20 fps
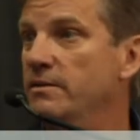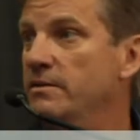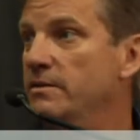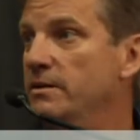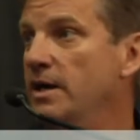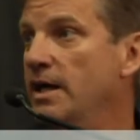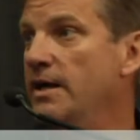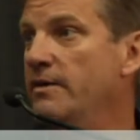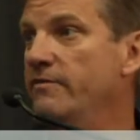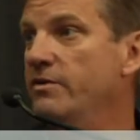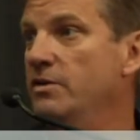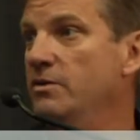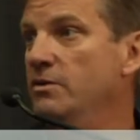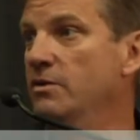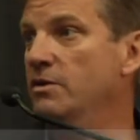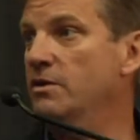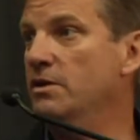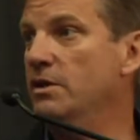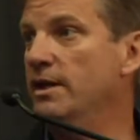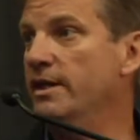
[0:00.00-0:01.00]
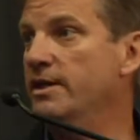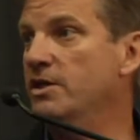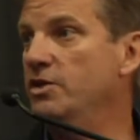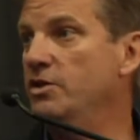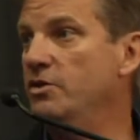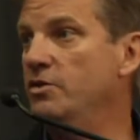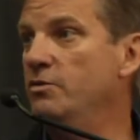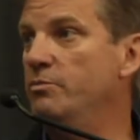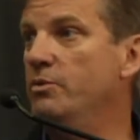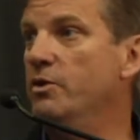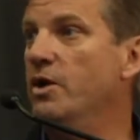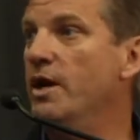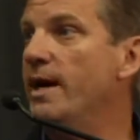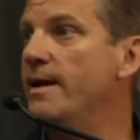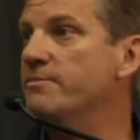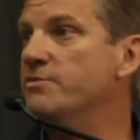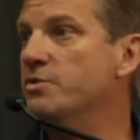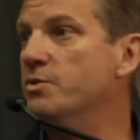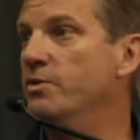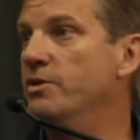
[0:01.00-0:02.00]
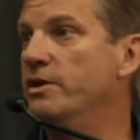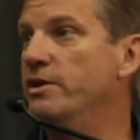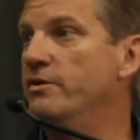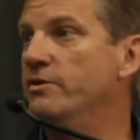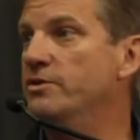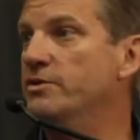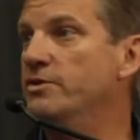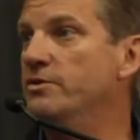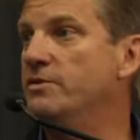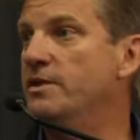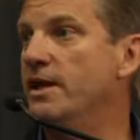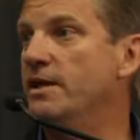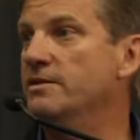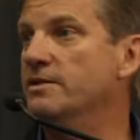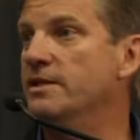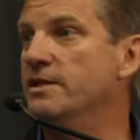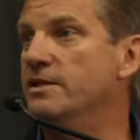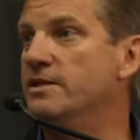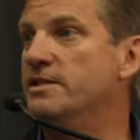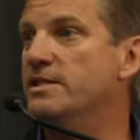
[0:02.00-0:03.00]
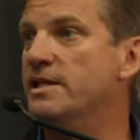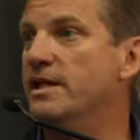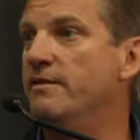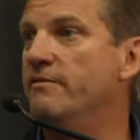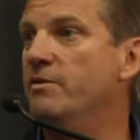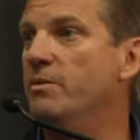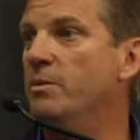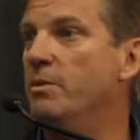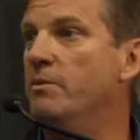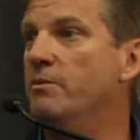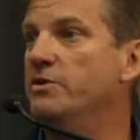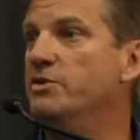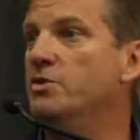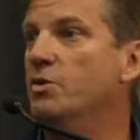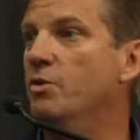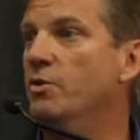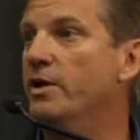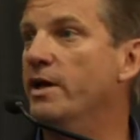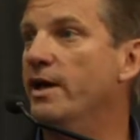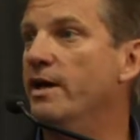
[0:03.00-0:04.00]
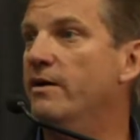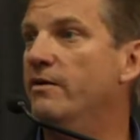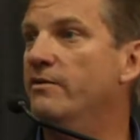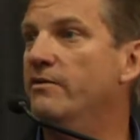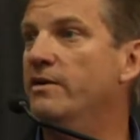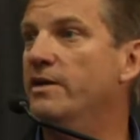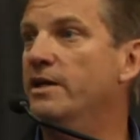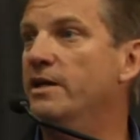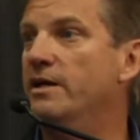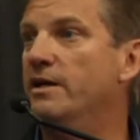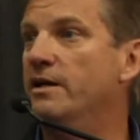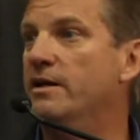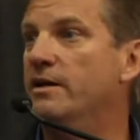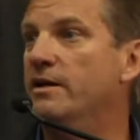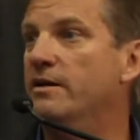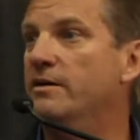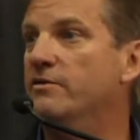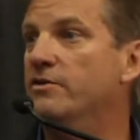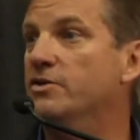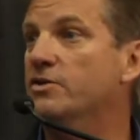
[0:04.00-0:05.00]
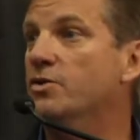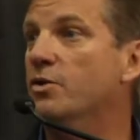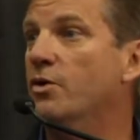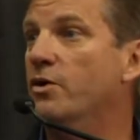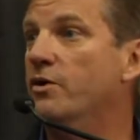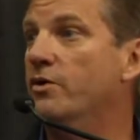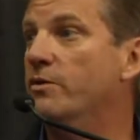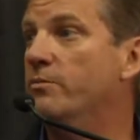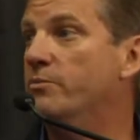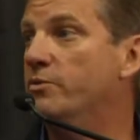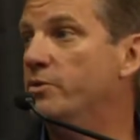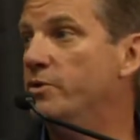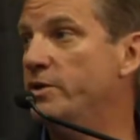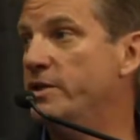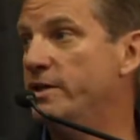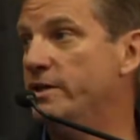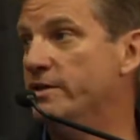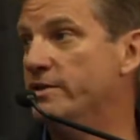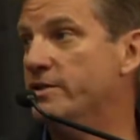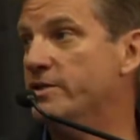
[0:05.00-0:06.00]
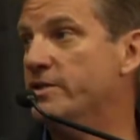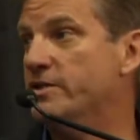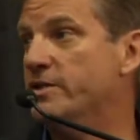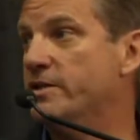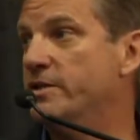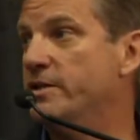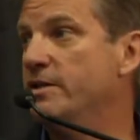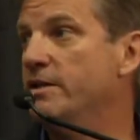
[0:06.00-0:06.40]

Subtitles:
A lot of you look like you perhaps were here in 2007 when we tore down the Toyota Prius.